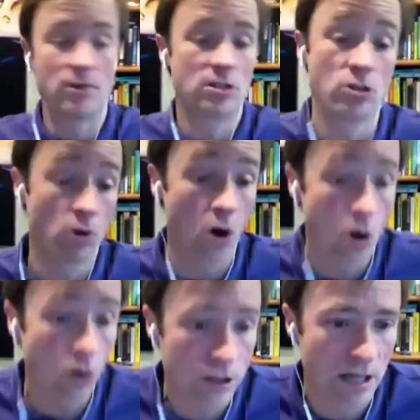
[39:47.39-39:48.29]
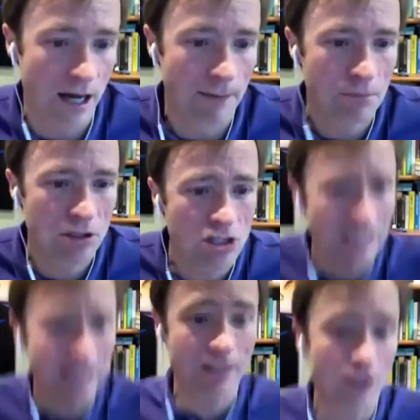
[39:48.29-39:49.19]
to do it all the time, but just
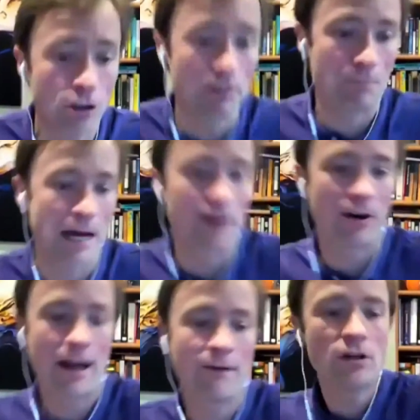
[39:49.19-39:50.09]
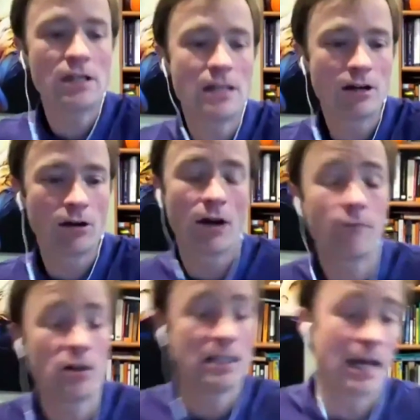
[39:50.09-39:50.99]
get a little bit better every year or
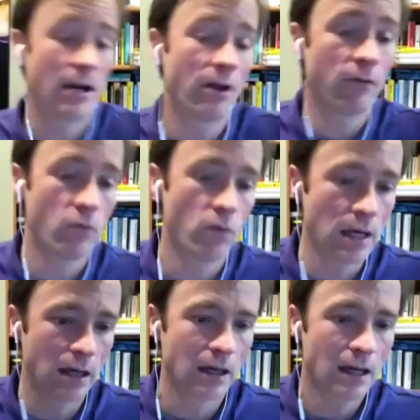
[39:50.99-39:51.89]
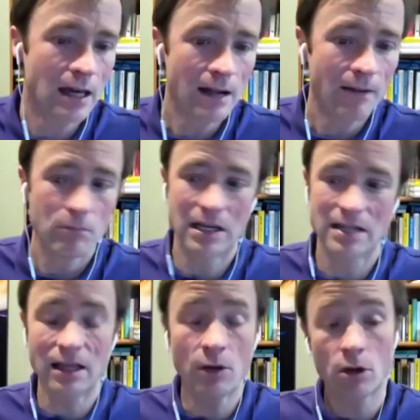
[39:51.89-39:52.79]
every day or every week.
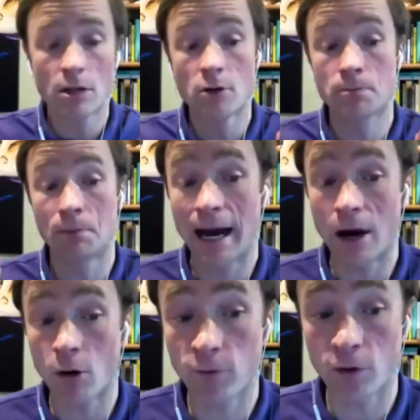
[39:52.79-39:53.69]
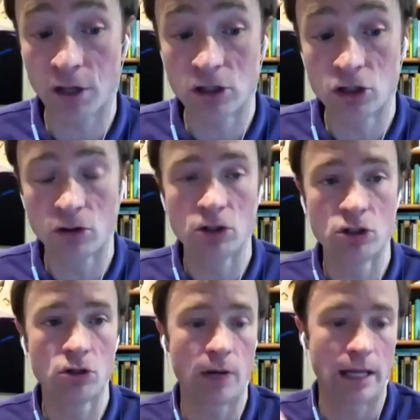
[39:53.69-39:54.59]
Because I think one of the most powerful things you can
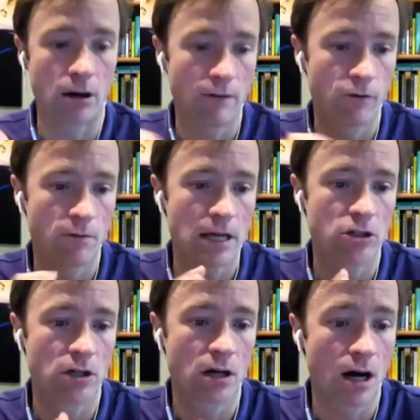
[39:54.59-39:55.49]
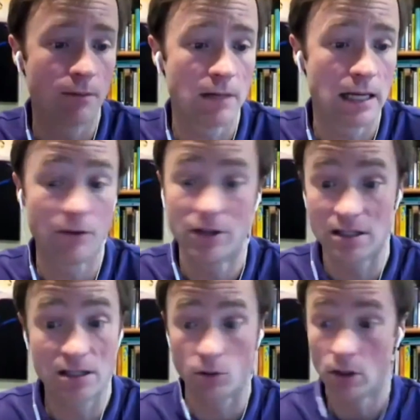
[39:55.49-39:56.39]
do in our information economy now,
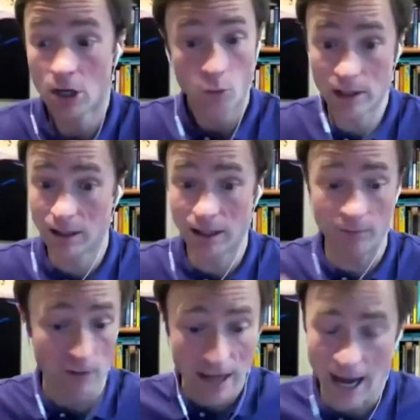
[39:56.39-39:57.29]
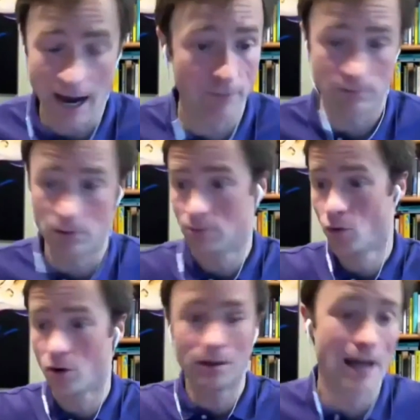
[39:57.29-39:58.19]
we live
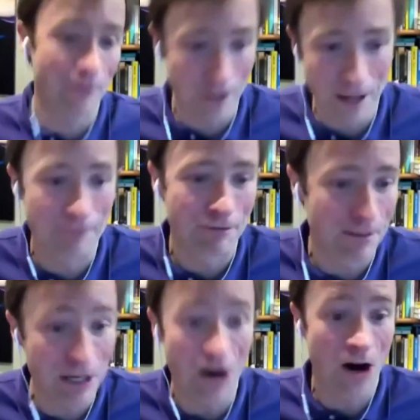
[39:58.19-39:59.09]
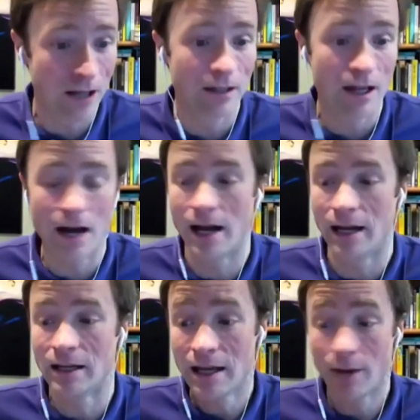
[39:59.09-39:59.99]
more than half our life probably online,
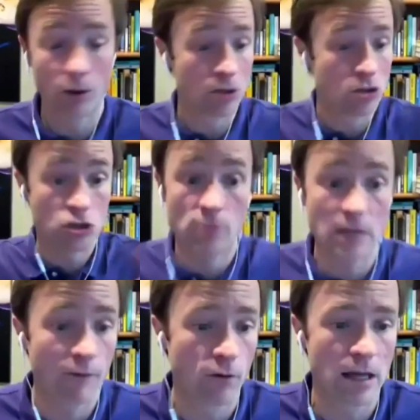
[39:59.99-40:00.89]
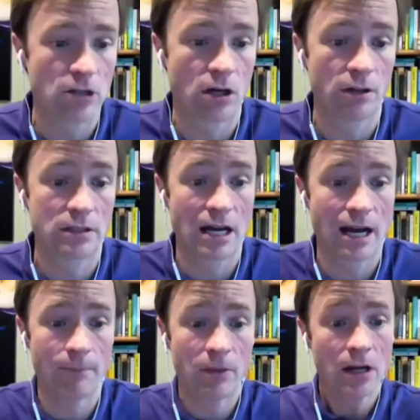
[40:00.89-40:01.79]
and we're consuming information all the
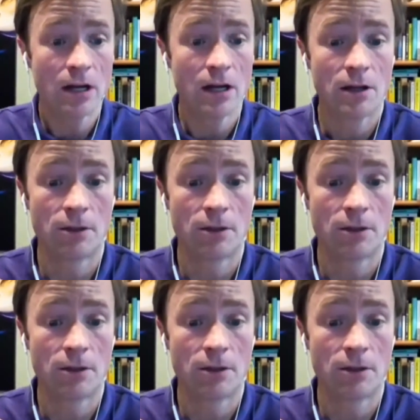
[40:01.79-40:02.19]
time. The